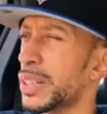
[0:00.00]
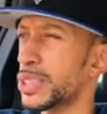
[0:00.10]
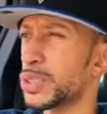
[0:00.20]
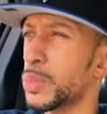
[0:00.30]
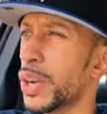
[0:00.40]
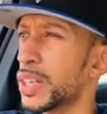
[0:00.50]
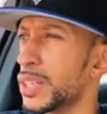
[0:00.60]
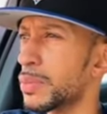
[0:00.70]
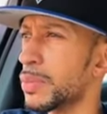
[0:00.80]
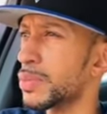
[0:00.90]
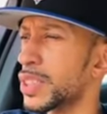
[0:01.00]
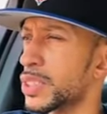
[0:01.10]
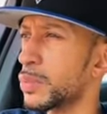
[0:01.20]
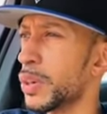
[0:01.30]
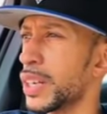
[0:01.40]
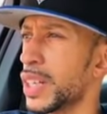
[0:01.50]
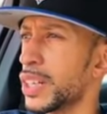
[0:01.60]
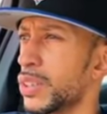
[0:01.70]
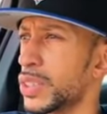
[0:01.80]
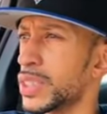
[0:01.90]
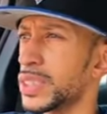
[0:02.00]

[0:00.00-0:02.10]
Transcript: digital product, I go into